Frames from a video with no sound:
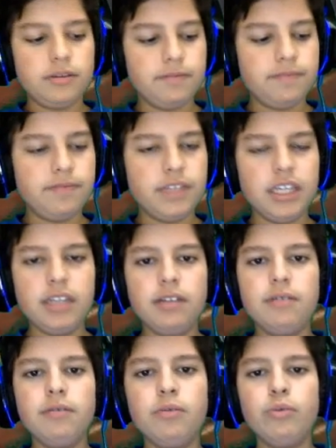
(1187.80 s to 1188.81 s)
It
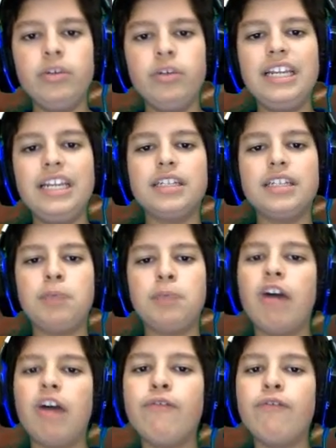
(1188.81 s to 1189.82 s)
really is
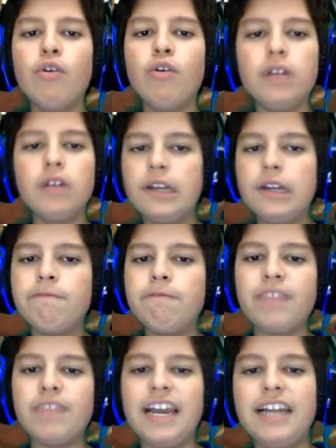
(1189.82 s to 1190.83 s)
powerful.
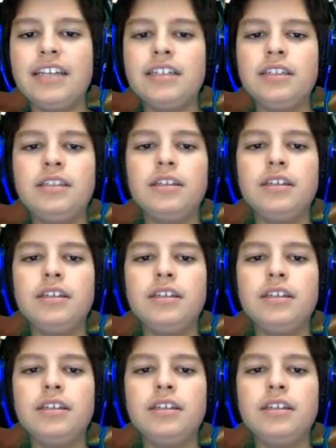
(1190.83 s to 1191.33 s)
And